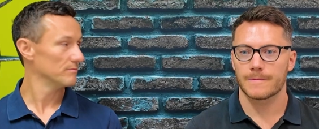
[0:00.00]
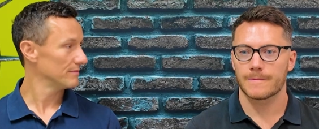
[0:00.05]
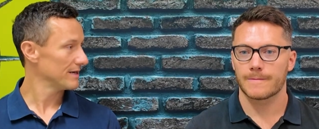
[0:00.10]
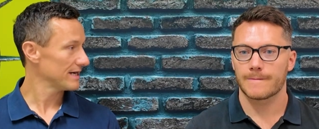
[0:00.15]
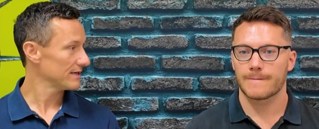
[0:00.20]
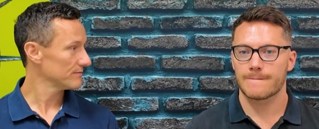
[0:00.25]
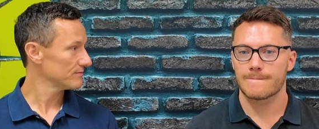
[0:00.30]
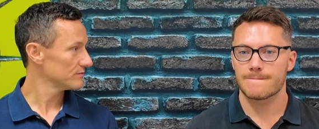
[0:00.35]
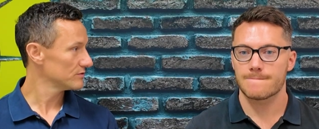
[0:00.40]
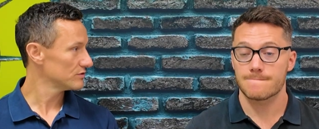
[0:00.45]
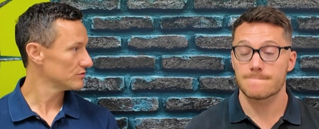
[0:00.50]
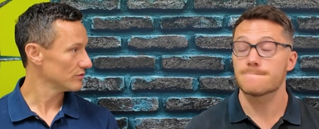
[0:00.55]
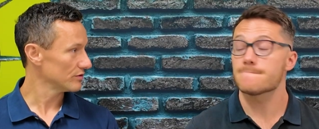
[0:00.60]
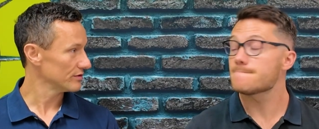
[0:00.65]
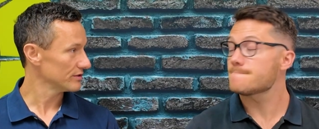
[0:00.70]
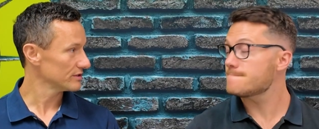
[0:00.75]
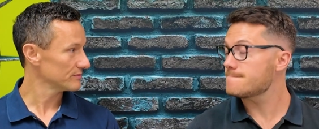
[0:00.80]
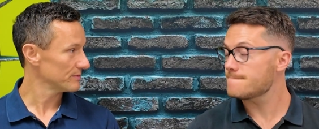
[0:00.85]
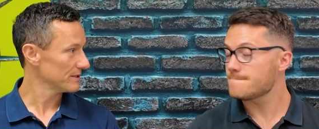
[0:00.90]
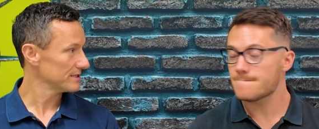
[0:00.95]
Speaker 1: Matt, do you
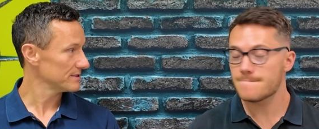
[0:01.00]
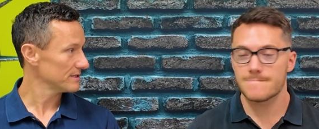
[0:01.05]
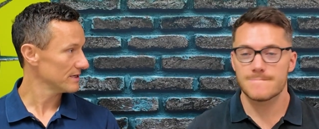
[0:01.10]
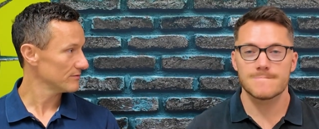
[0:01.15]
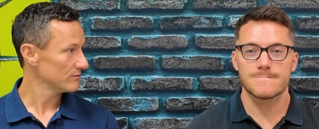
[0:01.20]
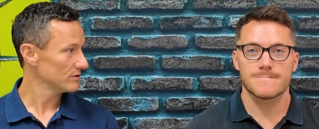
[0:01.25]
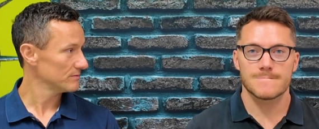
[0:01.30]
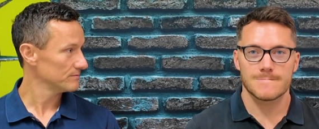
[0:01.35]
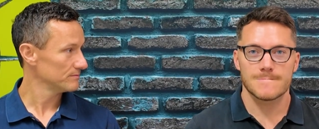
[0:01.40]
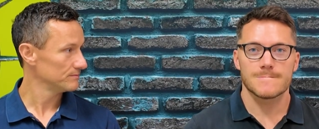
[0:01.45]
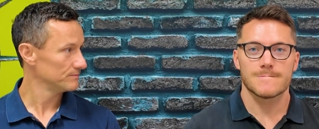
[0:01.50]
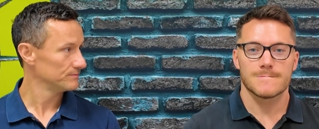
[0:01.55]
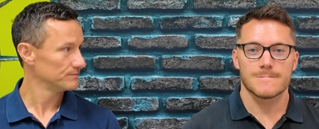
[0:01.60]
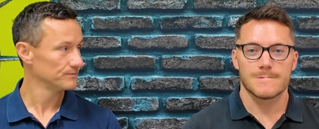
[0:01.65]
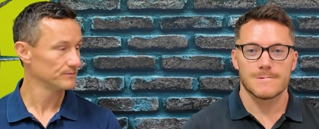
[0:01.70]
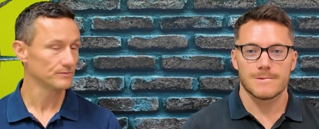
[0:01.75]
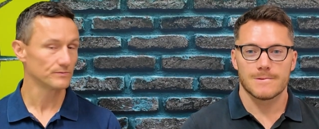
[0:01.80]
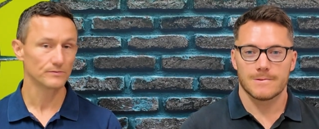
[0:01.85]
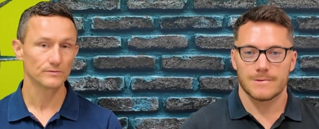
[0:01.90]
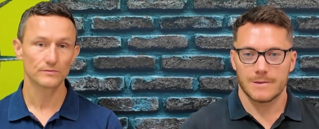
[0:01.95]
want to explain that one?
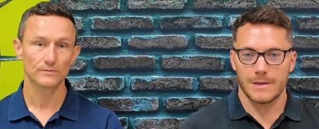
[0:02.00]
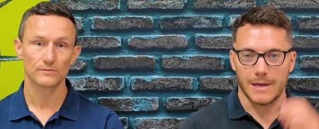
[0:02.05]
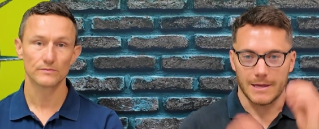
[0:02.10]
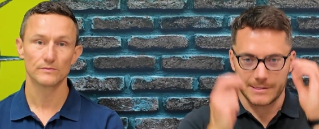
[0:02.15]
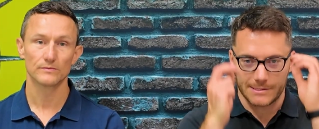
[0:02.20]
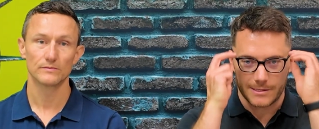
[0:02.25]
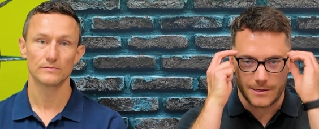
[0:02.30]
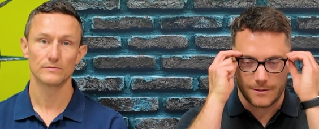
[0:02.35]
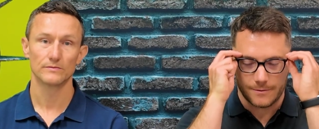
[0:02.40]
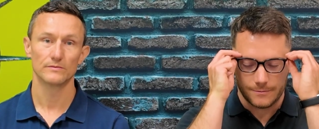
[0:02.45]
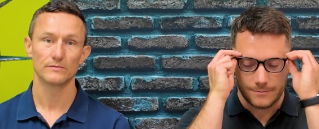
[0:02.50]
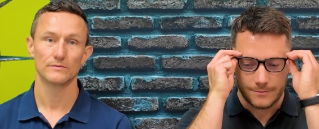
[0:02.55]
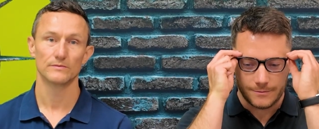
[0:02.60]
Speaker 2: Yeah, so